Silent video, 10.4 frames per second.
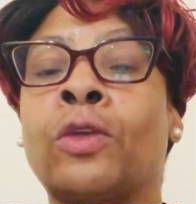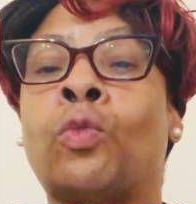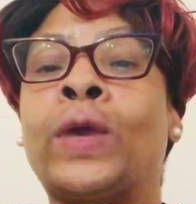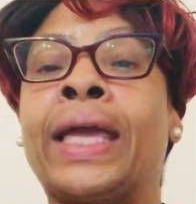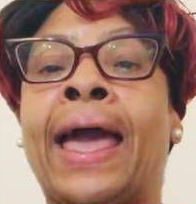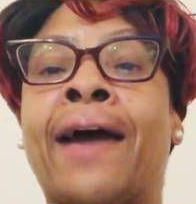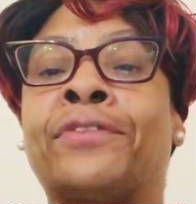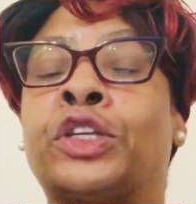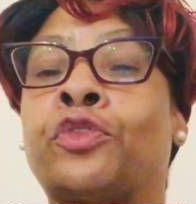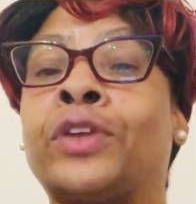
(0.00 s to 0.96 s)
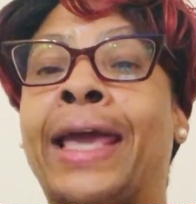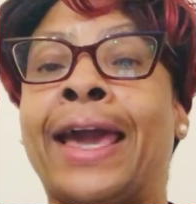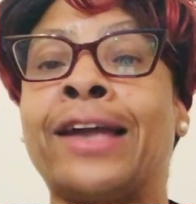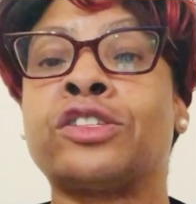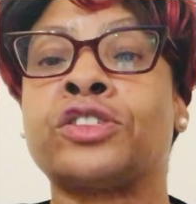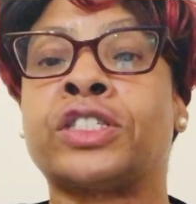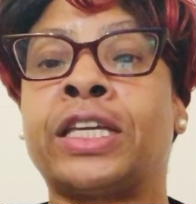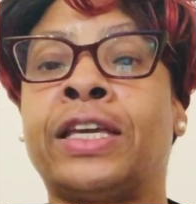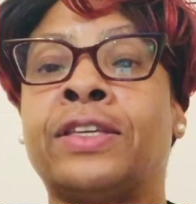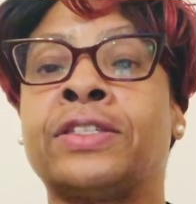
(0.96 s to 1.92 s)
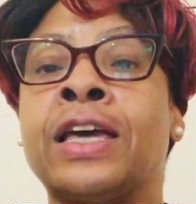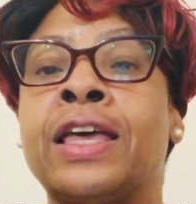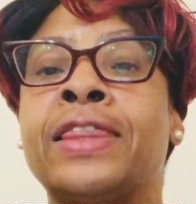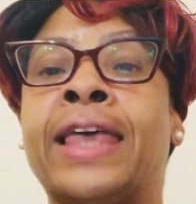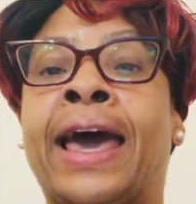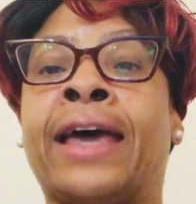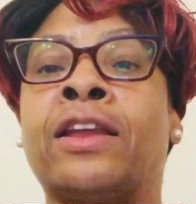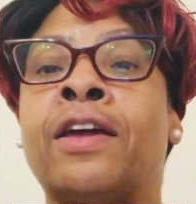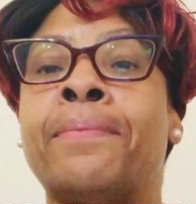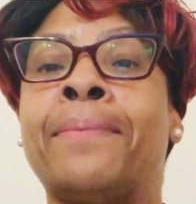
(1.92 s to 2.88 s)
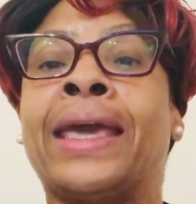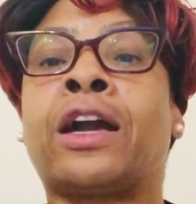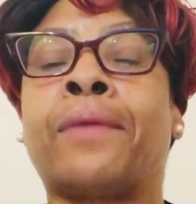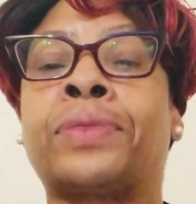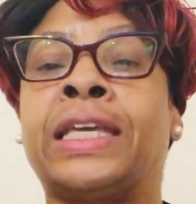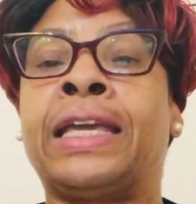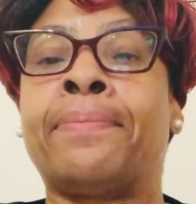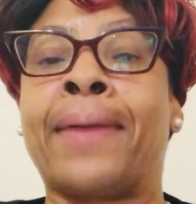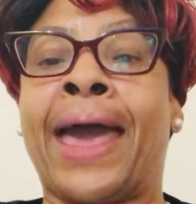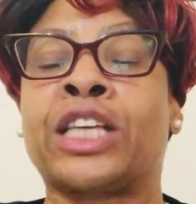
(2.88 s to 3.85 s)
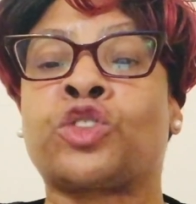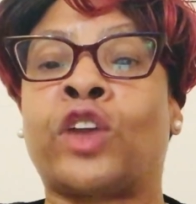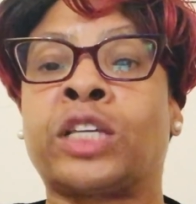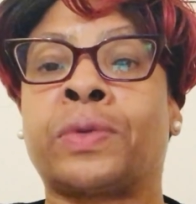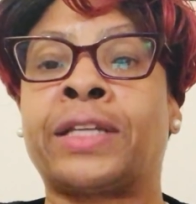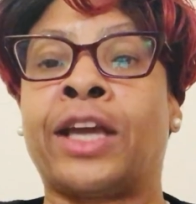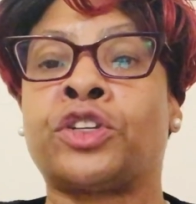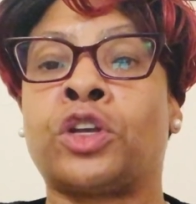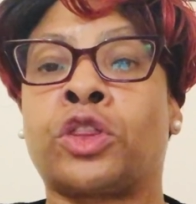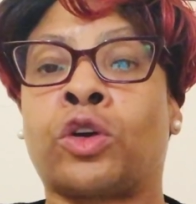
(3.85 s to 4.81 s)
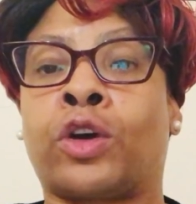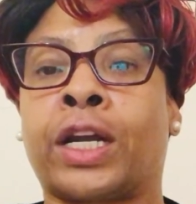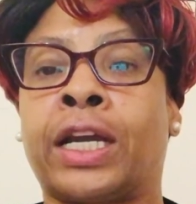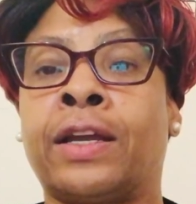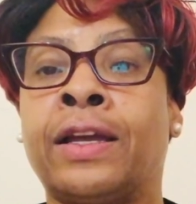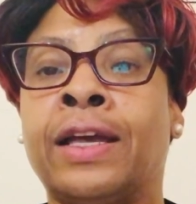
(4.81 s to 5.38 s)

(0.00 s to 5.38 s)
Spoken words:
We have different agencies that make up the Mass Transportation Authority.